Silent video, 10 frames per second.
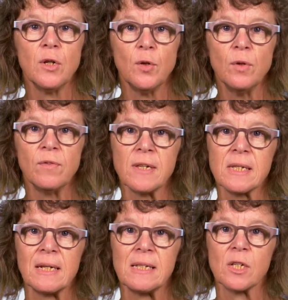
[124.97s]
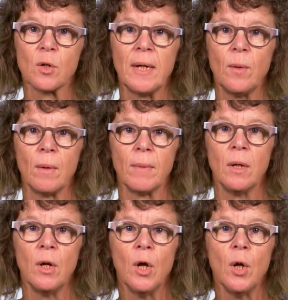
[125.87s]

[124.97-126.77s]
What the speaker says: universally screen women